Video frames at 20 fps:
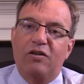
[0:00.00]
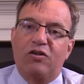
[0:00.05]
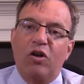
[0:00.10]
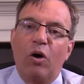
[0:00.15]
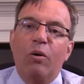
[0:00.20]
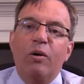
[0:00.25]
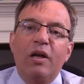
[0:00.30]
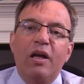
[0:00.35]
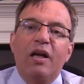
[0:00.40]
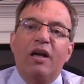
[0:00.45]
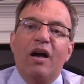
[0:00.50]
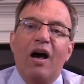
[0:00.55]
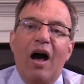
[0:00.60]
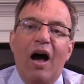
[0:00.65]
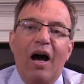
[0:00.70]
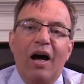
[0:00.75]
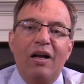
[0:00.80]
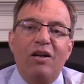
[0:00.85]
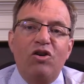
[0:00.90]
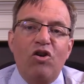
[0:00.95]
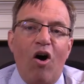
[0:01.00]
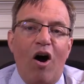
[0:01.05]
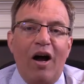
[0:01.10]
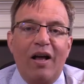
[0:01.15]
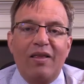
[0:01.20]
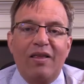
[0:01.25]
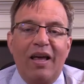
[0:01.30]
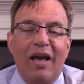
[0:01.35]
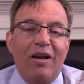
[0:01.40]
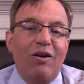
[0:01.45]
So
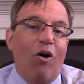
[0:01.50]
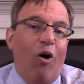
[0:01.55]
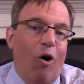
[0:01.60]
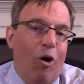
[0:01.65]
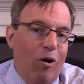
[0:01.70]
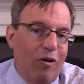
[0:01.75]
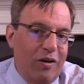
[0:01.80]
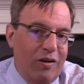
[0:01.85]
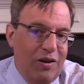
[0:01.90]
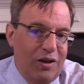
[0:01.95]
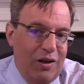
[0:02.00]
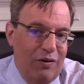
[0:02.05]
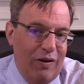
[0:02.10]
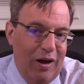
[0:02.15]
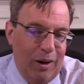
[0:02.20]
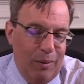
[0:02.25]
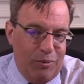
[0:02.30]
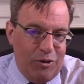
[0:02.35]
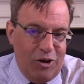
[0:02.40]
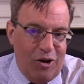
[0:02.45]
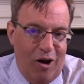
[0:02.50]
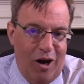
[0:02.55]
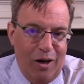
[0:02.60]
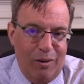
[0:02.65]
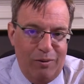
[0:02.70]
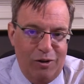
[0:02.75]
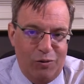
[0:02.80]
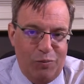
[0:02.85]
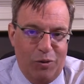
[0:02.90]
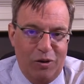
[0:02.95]
not then all of the developed
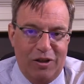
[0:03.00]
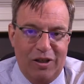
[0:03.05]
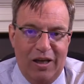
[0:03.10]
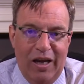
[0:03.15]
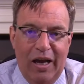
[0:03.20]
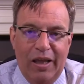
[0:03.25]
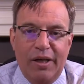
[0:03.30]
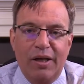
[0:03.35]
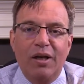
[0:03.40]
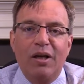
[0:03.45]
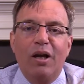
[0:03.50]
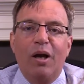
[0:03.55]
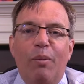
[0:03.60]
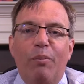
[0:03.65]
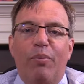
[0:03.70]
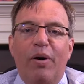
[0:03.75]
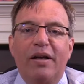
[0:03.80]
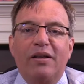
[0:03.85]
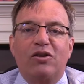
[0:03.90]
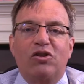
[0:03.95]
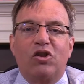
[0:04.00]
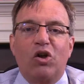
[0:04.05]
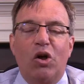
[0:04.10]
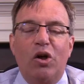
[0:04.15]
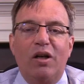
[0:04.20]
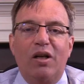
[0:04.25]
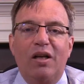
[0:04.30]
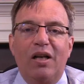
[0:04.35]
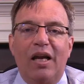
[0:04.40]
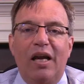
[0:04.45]
economies put together, but
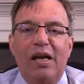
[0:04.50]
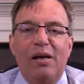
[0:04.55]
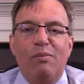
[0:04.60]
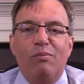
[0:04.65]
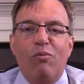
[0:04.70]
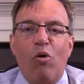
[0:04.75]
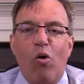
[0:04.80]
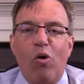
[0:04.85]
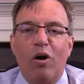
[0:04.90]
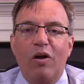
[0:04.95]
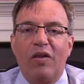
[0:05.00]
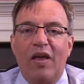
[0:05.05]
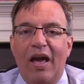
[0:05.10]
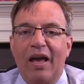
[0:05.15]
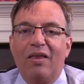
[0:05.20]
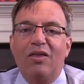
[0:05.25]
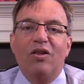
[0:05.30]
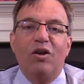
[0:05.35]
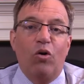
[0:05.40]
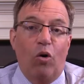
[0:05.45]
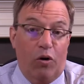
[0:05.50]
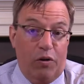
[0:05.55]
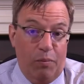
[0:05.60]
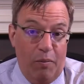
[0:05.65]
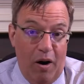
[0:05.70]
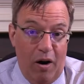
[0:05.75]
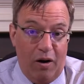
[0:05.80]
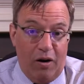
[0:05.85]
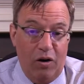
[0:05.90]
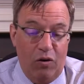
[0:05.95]
certainly more than the North
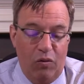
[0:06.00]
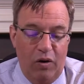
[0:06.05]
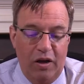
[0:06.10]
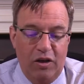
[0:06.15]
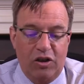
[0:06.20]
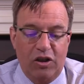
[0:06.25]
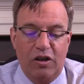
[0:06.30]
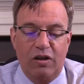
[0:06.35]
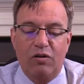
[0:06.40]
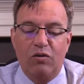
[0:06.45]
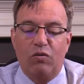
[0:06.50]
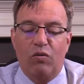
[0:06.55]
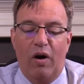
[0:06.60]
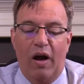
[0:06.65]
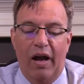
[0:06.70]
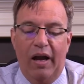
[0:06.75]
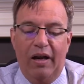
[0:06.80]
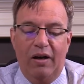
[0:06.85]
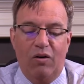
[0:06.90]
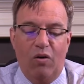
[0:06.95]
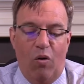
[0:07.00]
American region, right?